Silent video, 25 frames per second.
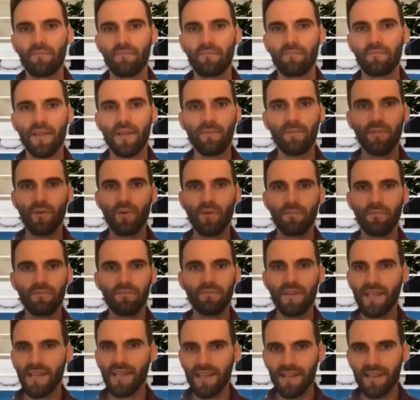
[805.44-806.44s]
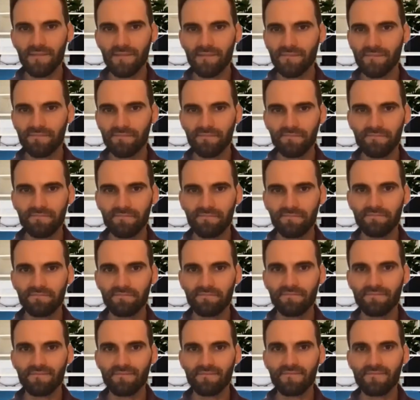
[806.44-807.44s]
People need it,
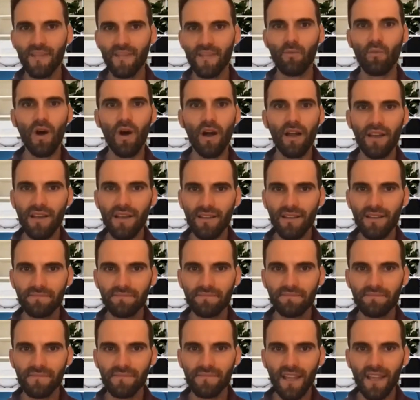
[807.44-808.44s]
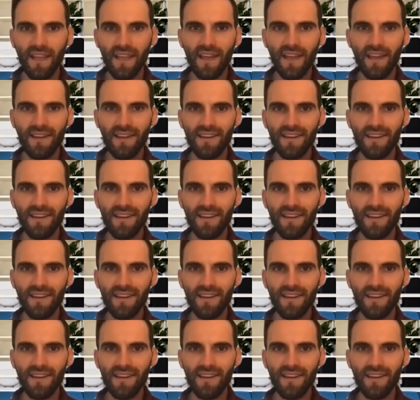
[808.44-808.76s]
they want it, and